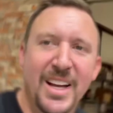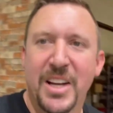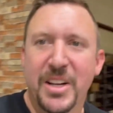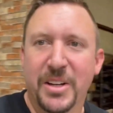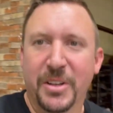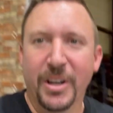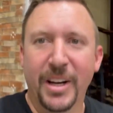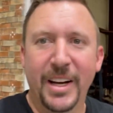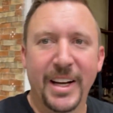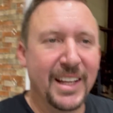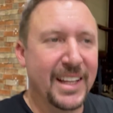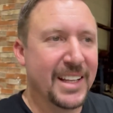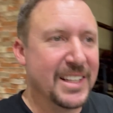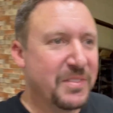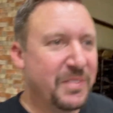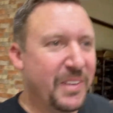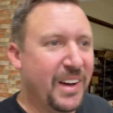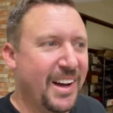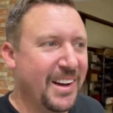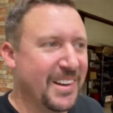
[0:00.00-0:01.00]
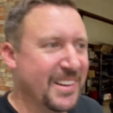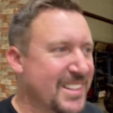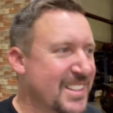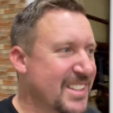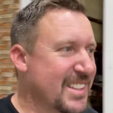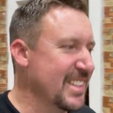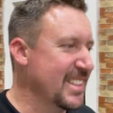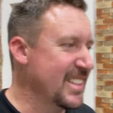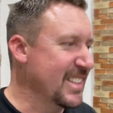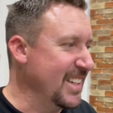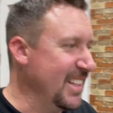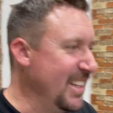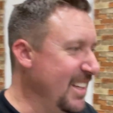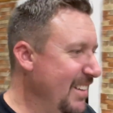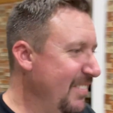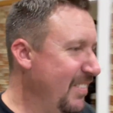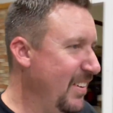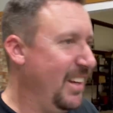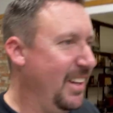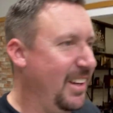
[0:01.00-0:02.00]
Greetings, folks.
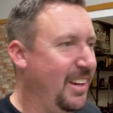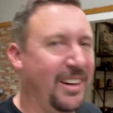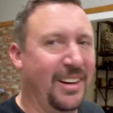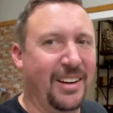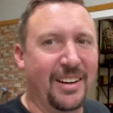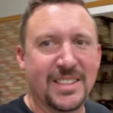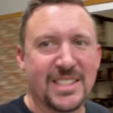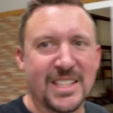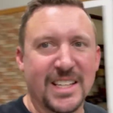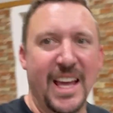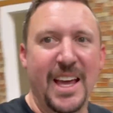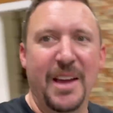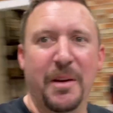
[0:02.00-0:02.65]
Steve here. Today